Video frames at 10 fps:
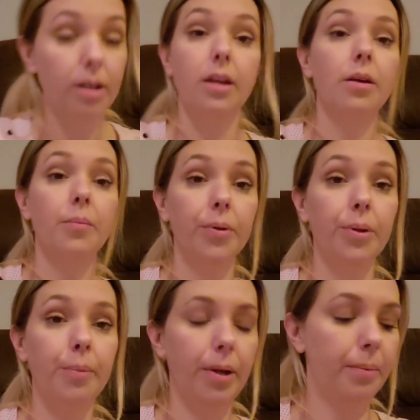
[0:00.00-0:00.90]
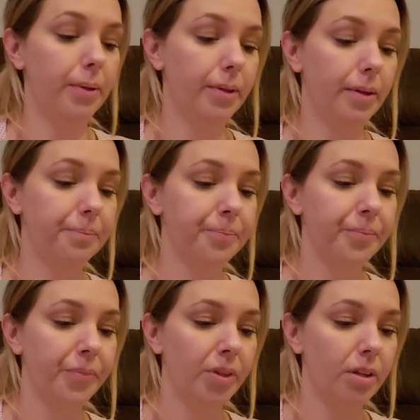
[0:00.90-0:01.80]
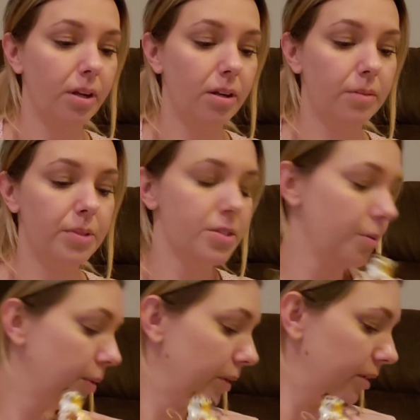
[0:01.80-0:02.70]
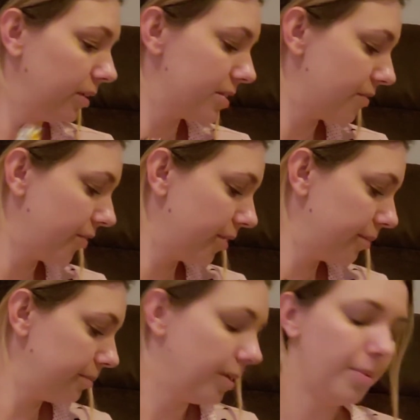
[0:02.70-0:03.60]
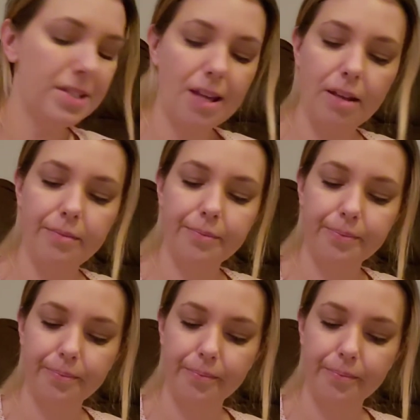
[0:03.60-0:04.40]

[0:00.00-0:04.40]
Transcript: again. I'm really bad about that. Um, these I'll probably list for maybe 10.